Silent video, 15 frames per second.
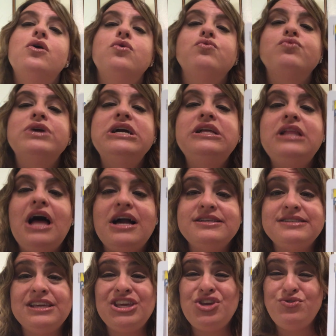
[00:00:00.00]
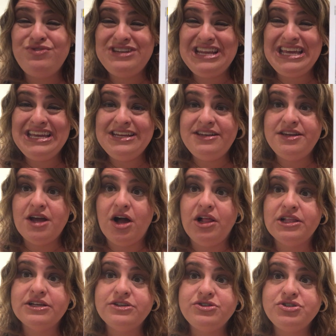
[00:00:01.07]
realizing you need
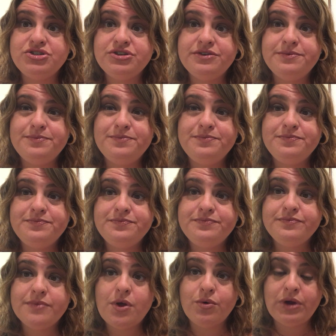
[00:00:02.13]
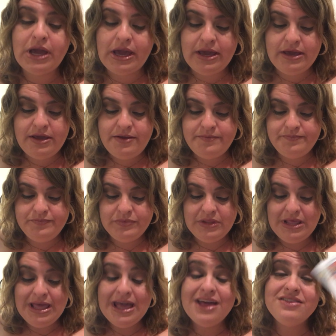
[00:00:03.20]
knowledge, okay?
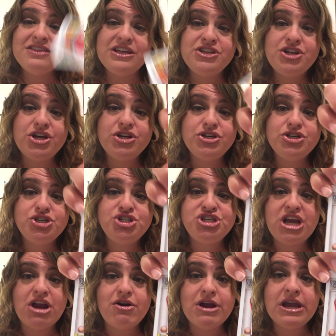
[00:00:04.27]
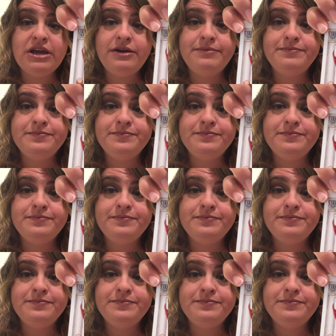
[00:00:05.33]
Then sharing,